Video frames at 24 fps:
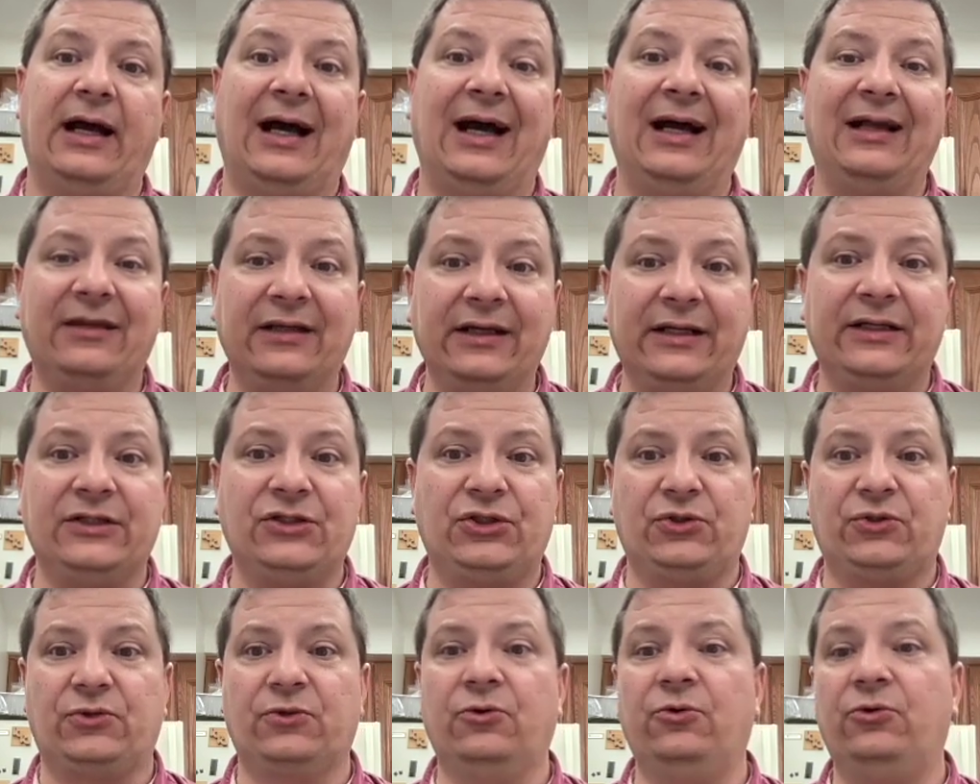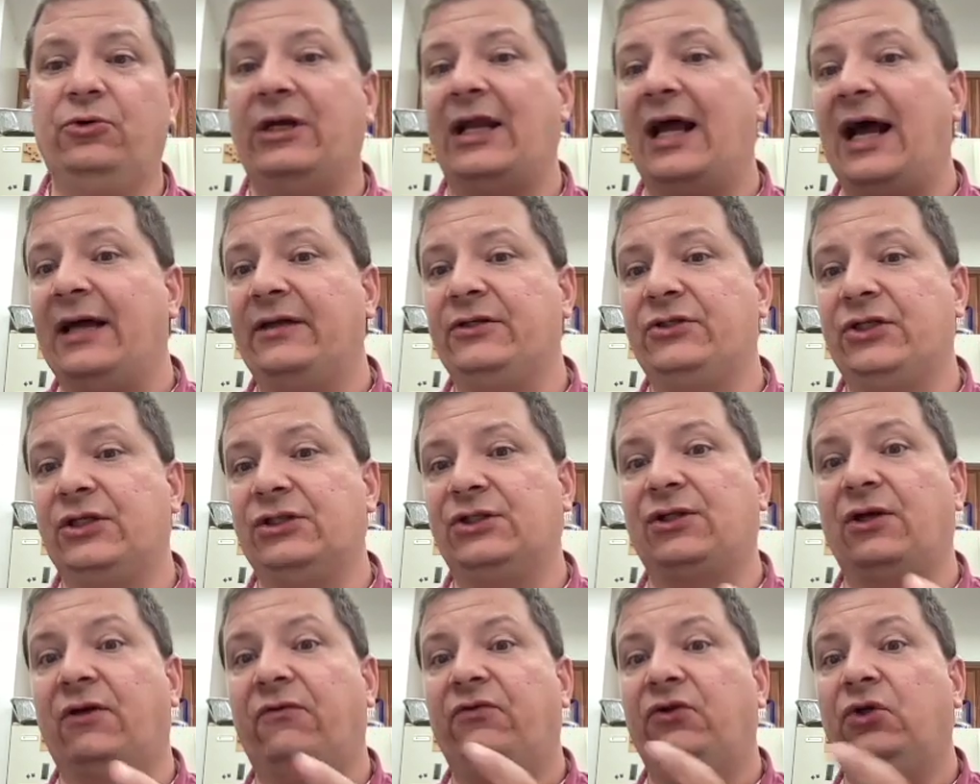I think, is true not
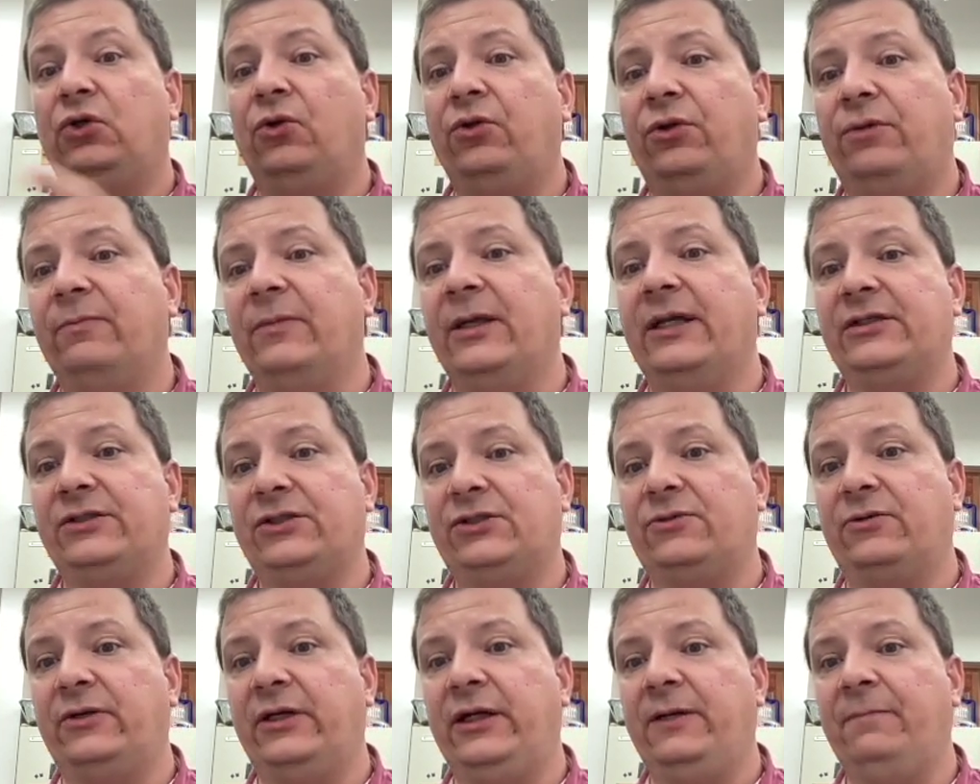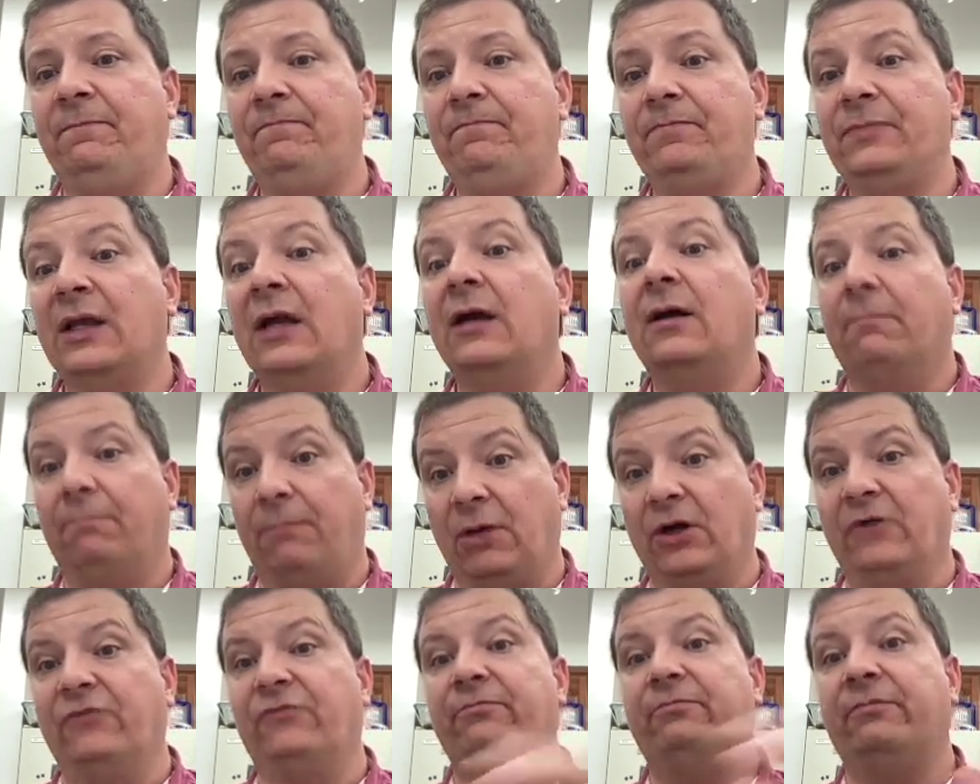just of youth ministry,
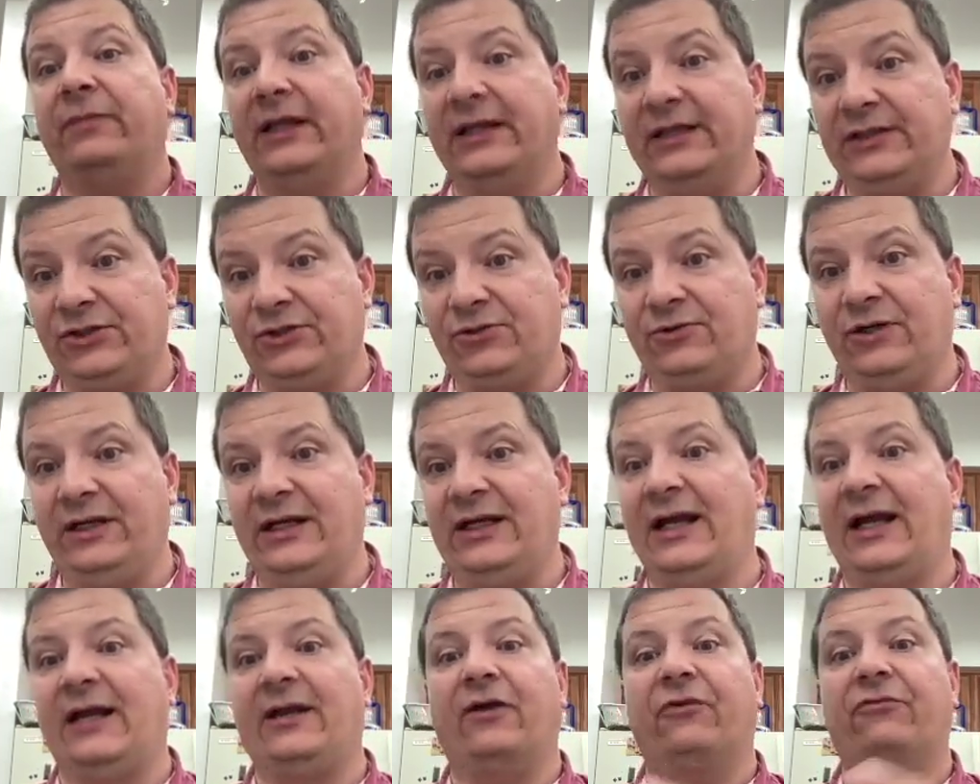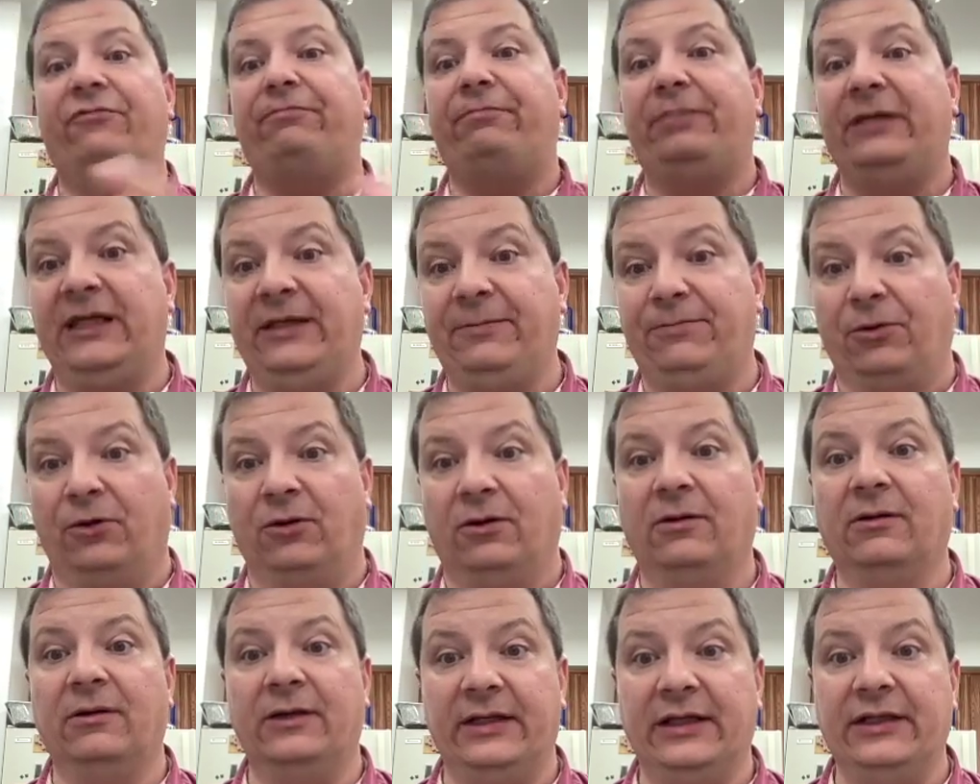but of ministry and of
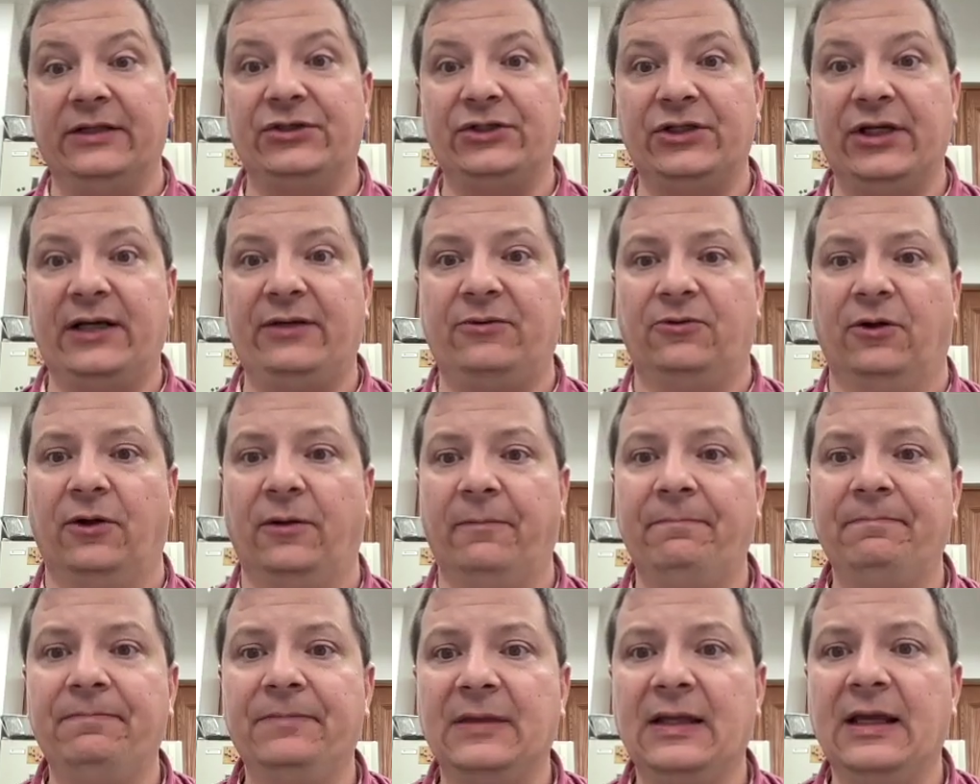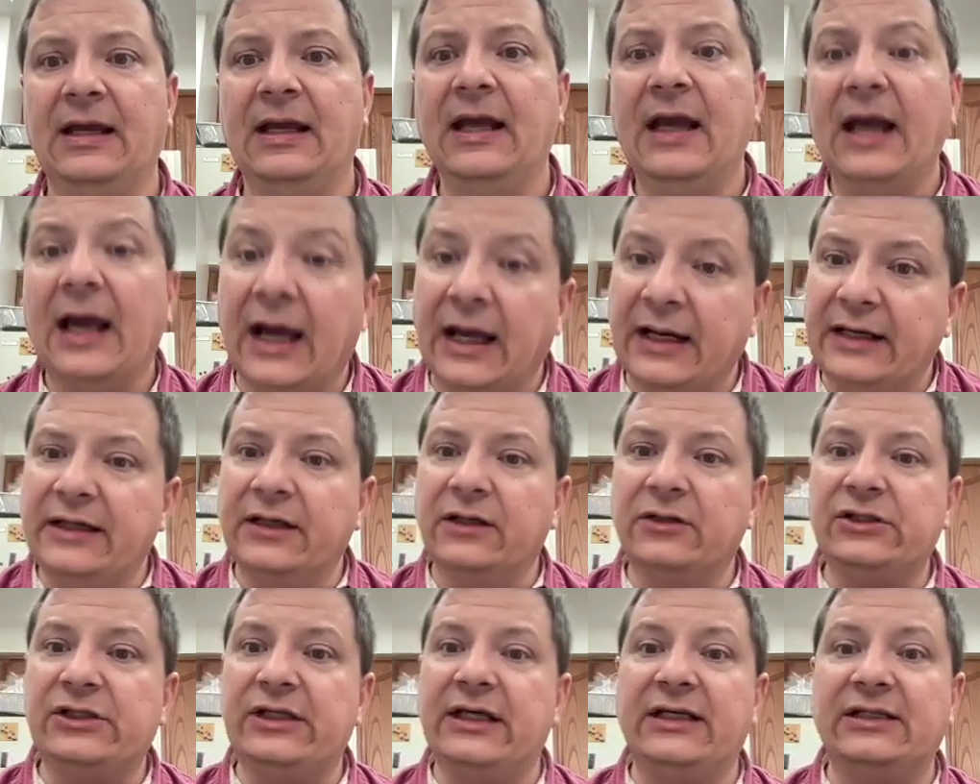people in general. And
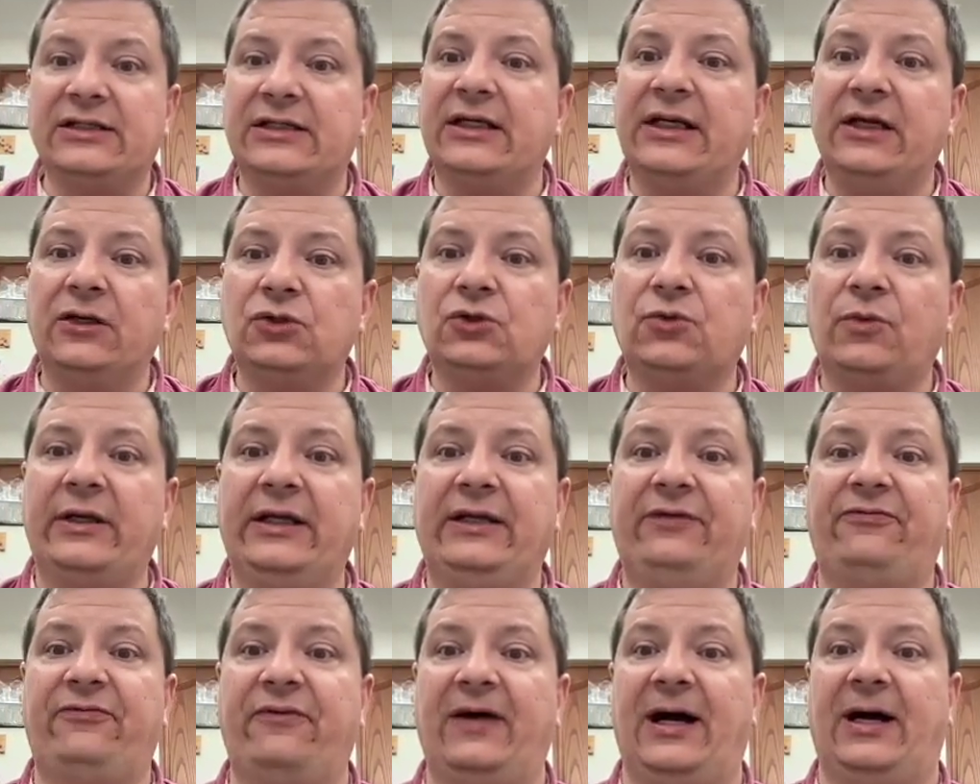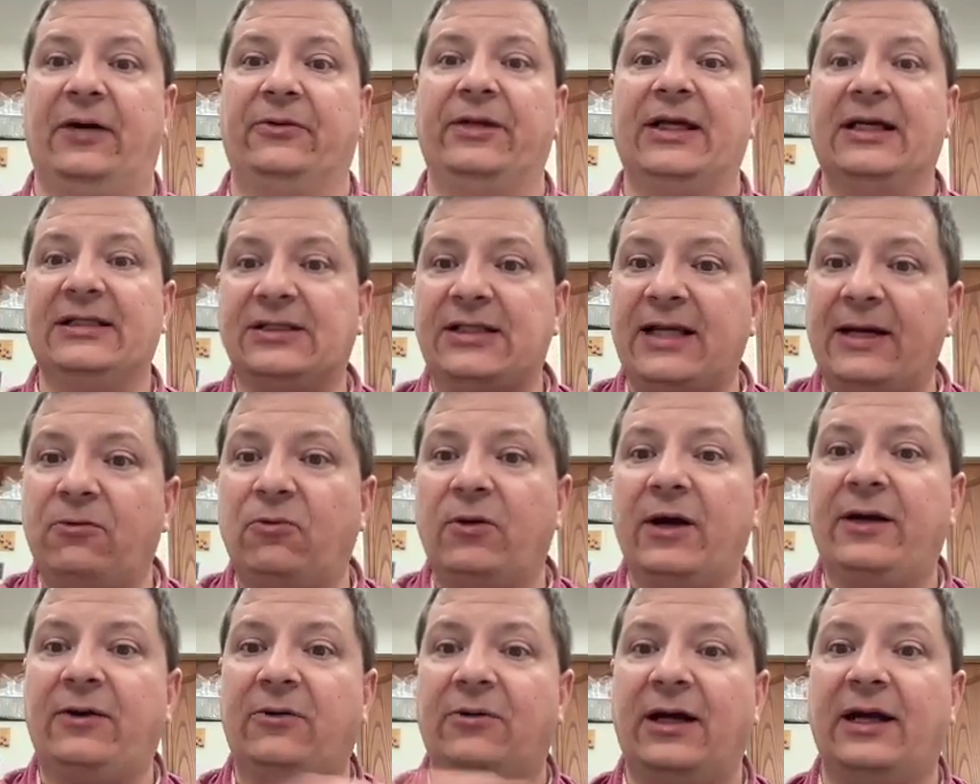here's what he found as they
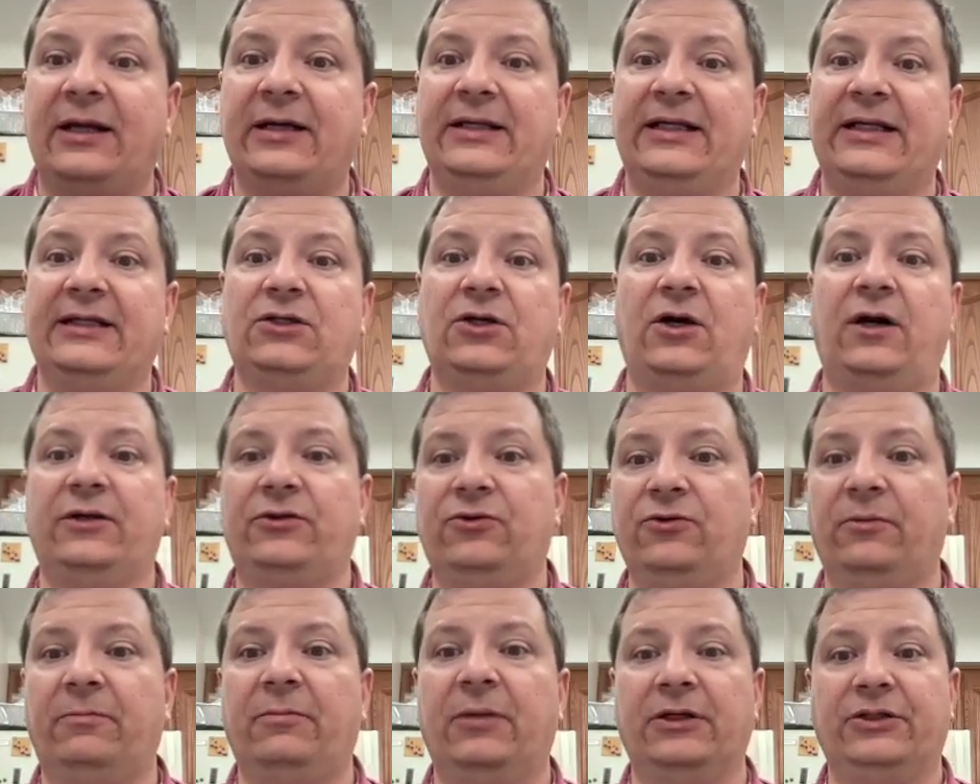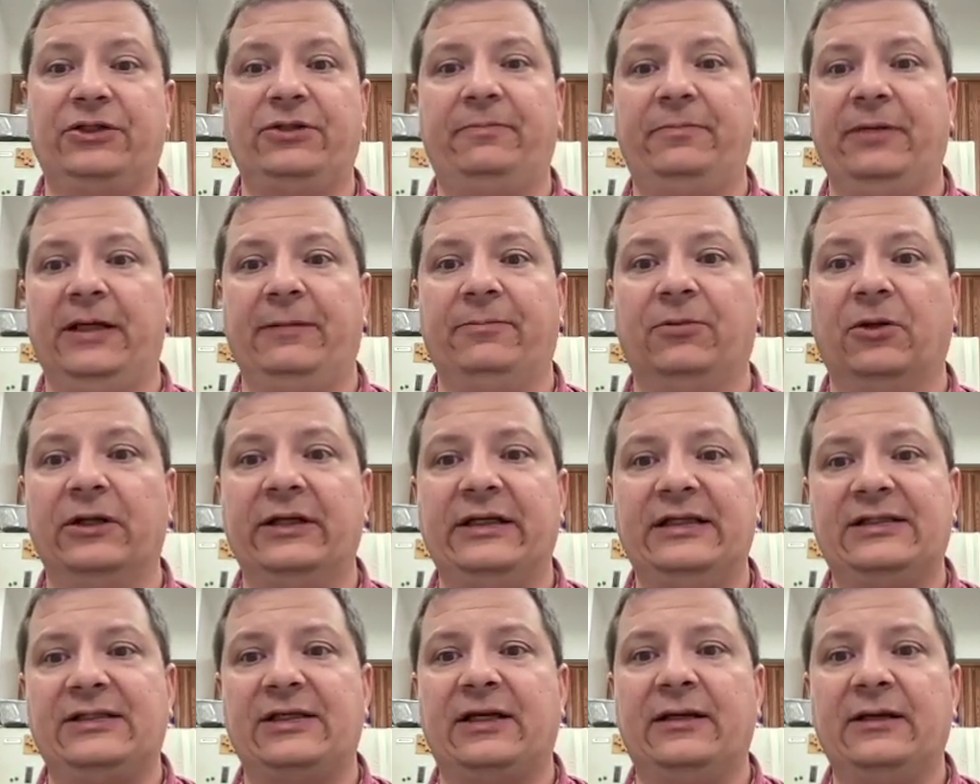went around and they talked to a bunch of people. And
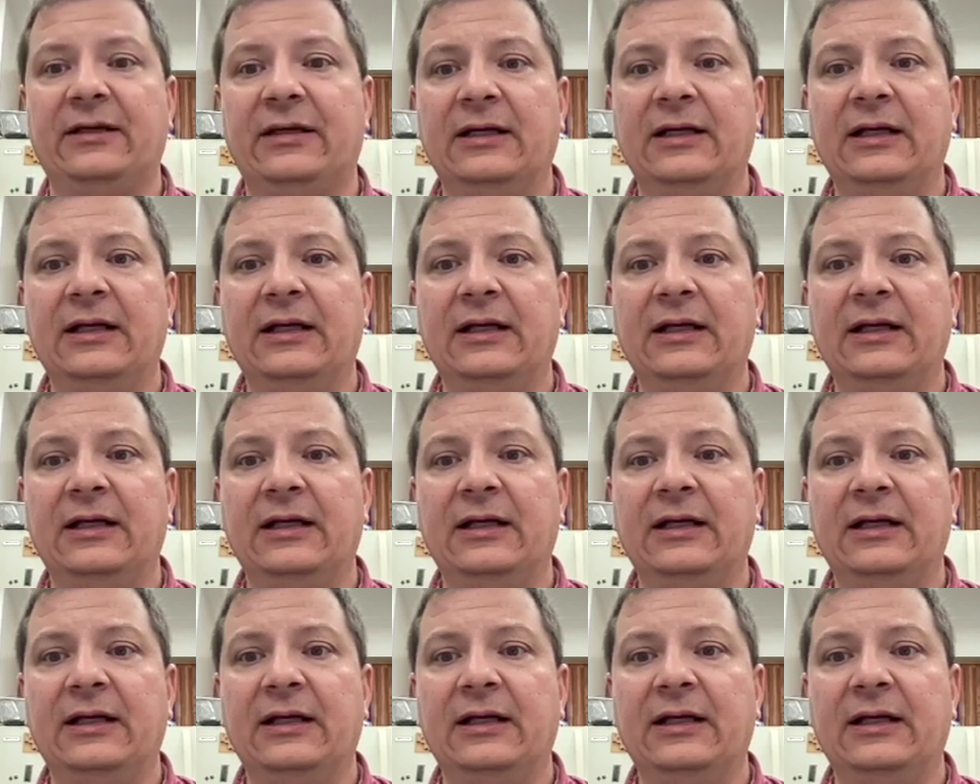he said,